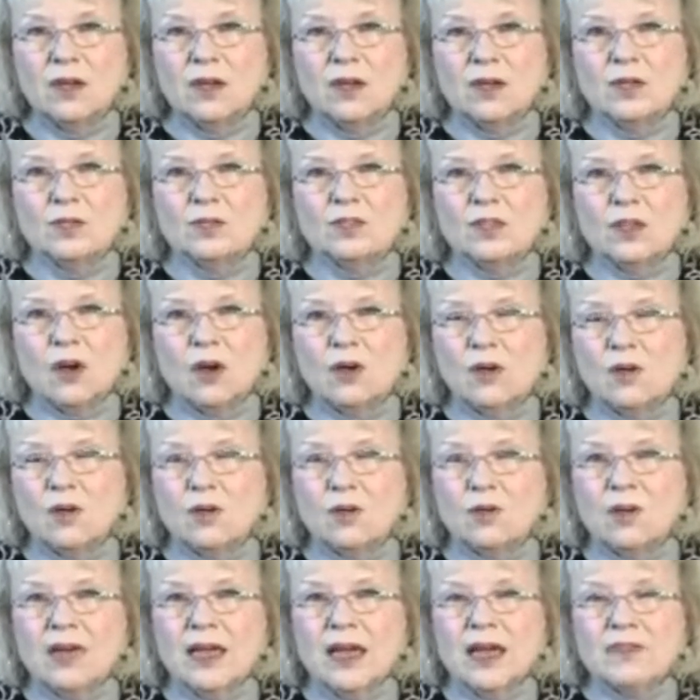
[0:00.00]
So
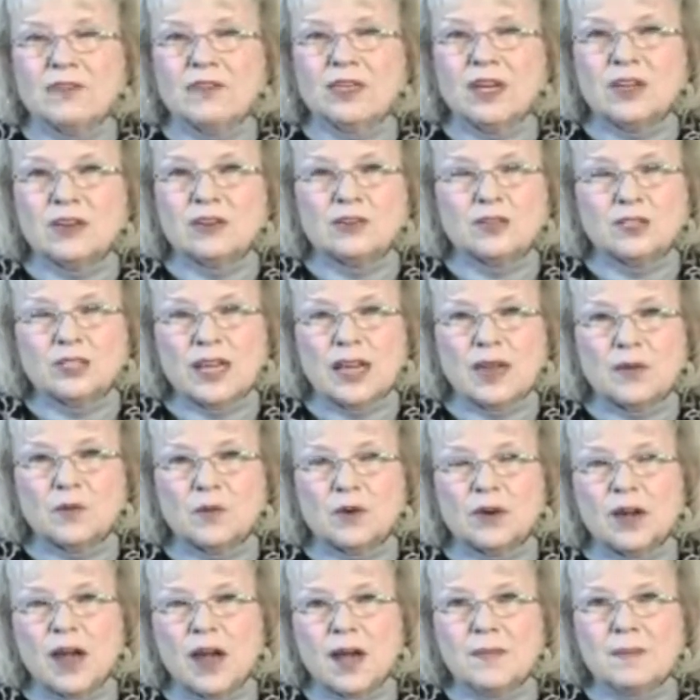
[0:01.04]
we have to understand
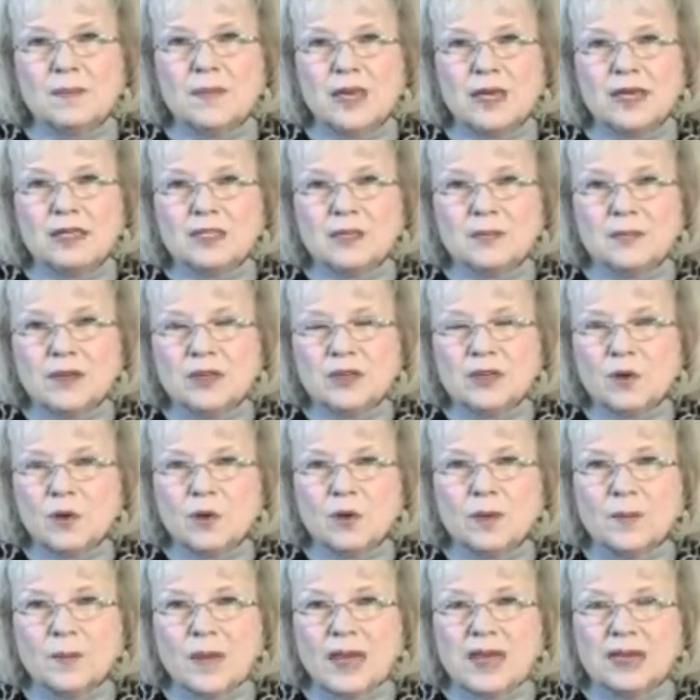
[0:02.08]
we're not meant to be
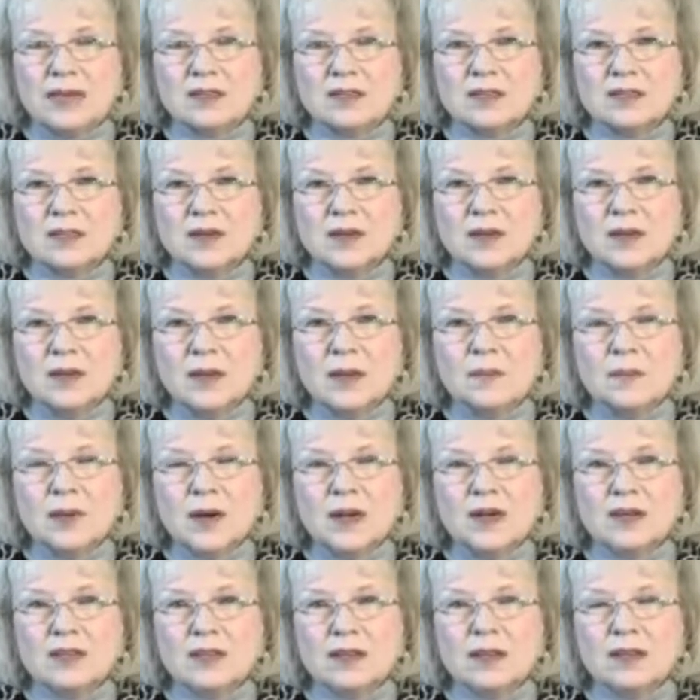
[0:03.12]
doormats,
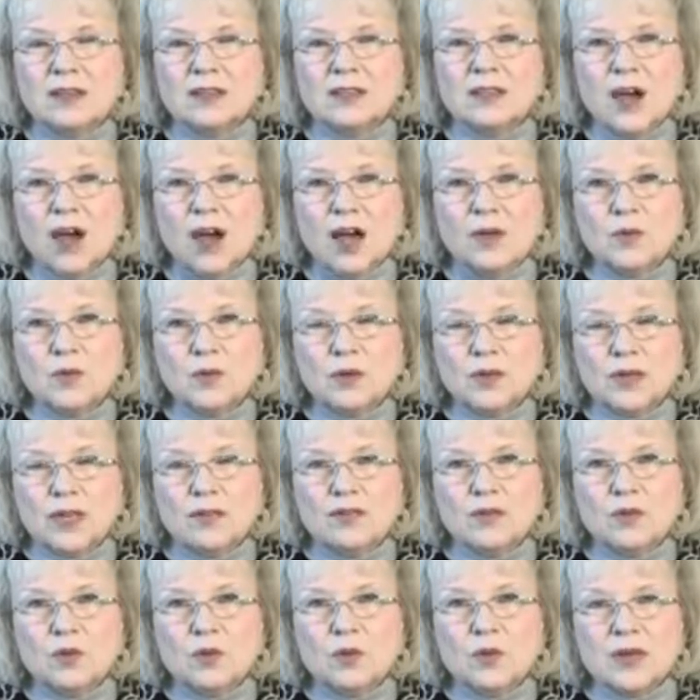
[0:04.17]
but and God will
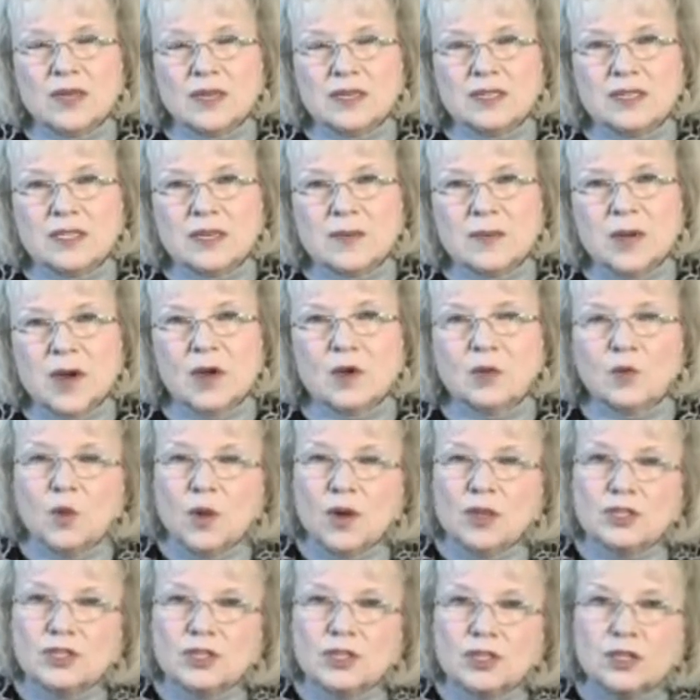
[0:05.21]
give you wisdom on
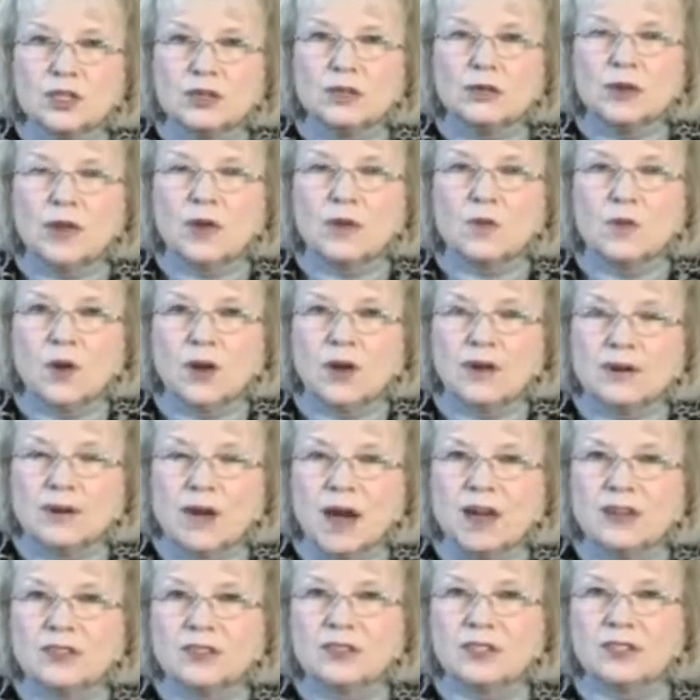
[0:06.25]
what to do and what
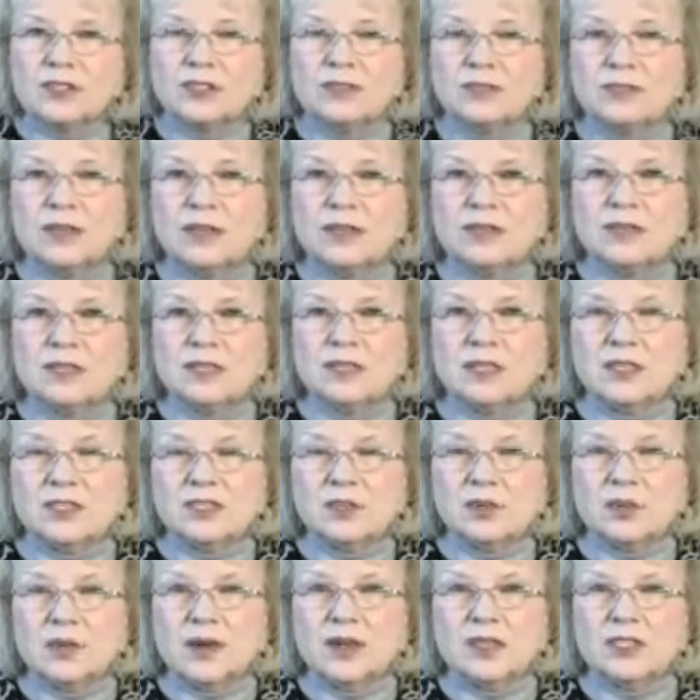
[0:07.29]
not to do in the
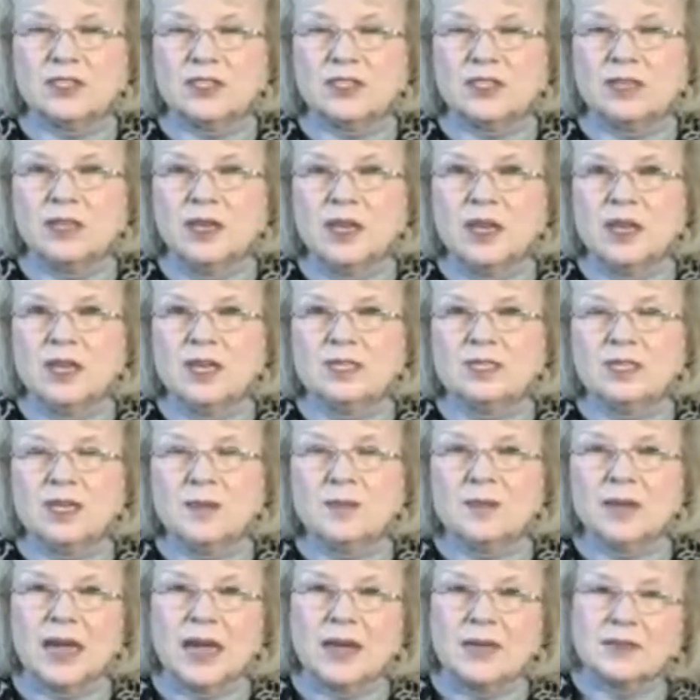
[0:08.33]
situation.
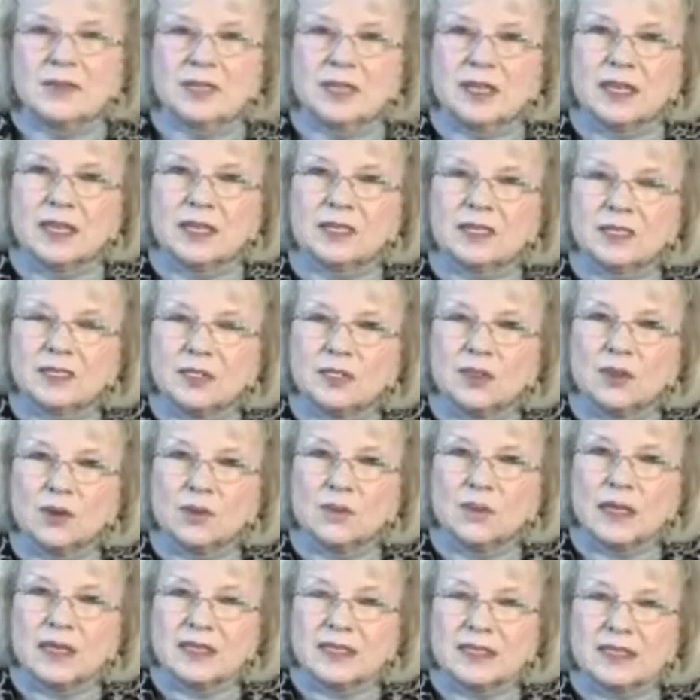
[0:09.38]
Sometimes it's you're
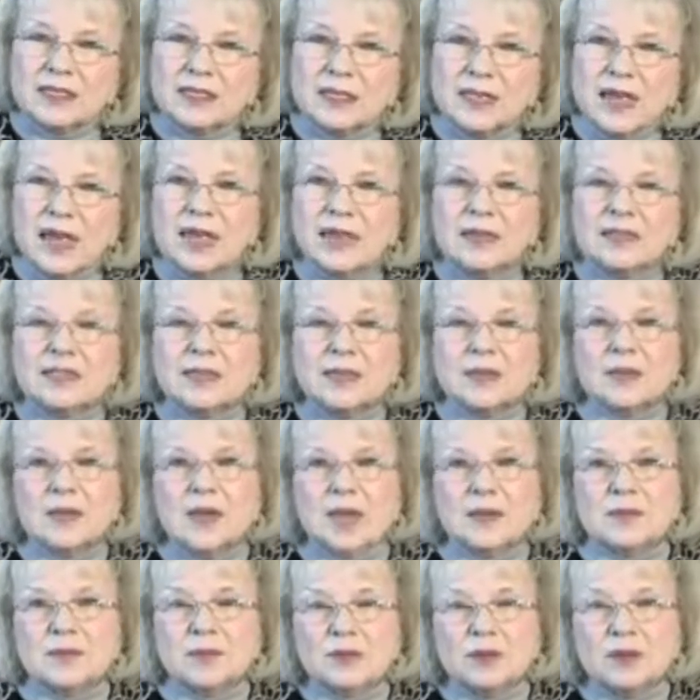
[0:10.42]
meant to stay,
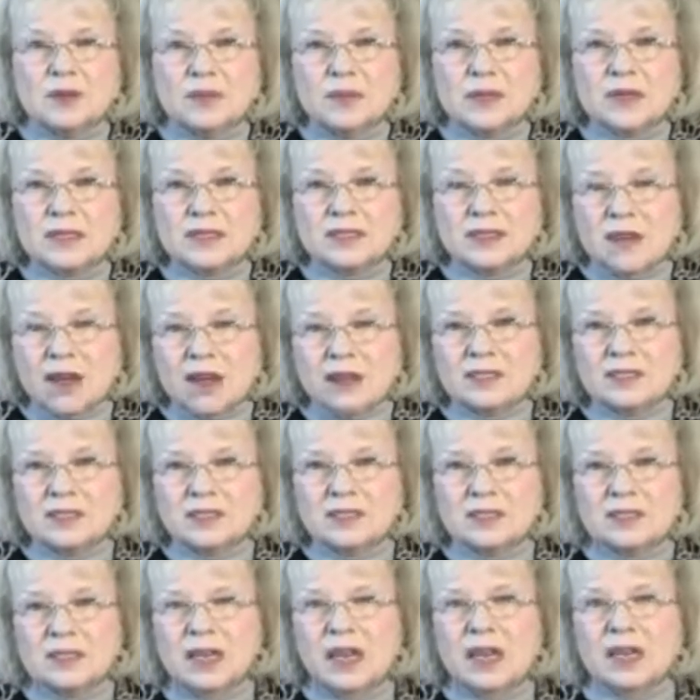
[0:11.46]
sometimes you're meant not to
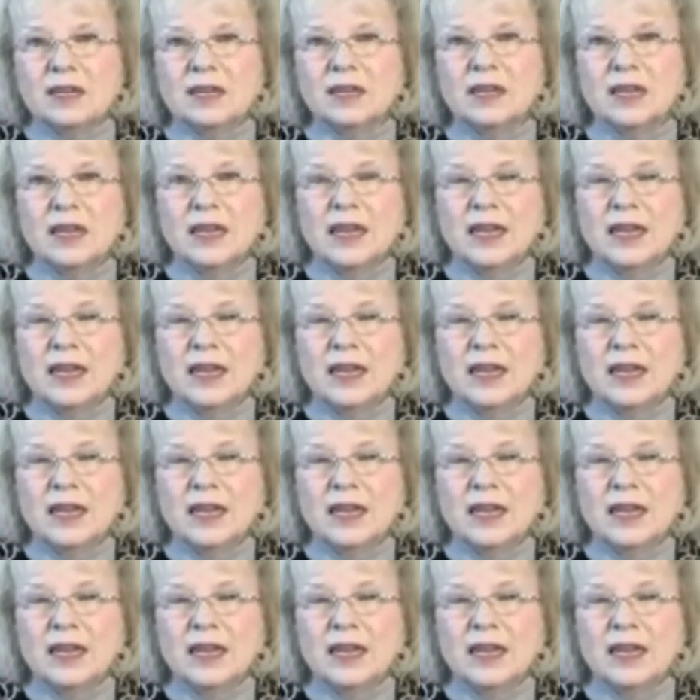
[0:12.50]
stay.